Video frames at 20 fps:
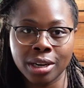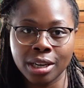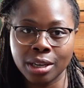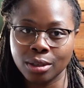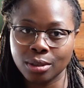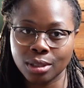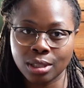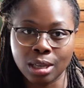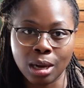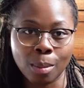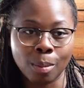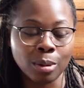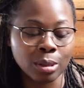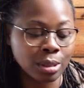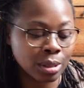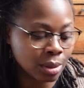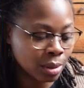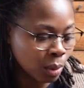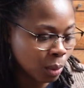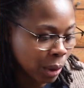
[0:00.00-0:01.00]
needle
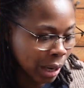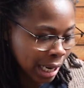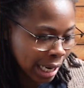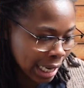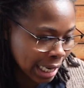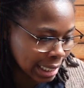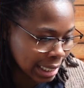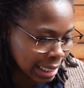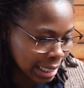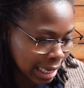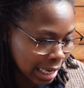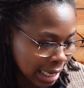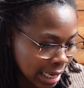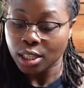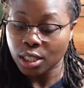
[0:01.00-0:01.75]
stoppers. What can I say?